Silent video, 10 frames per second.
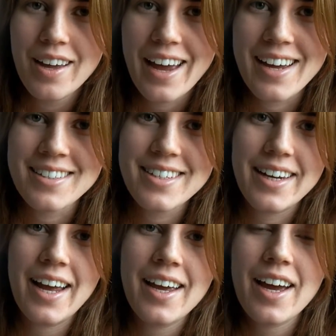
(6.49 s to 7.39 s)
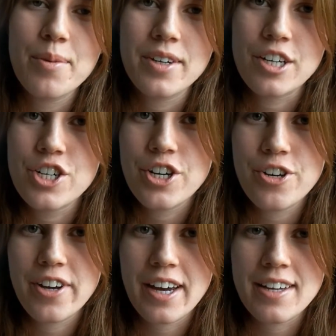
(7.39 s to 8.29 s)
and today I want to show
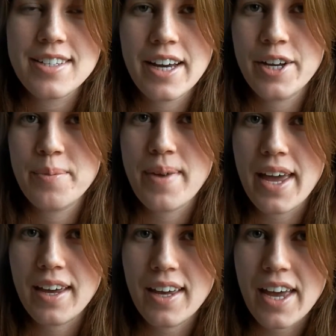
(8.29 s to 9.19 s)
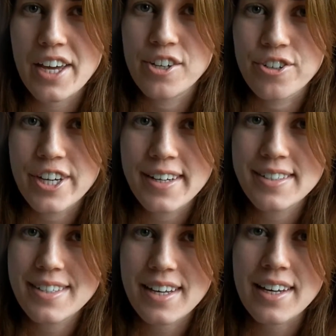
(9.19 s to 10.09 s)
you guys how to make a green
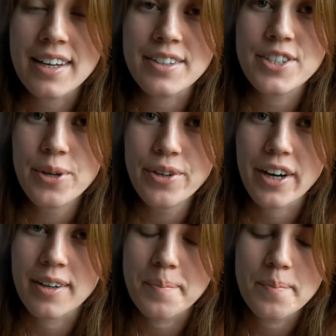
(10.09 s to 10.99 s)
tea toner.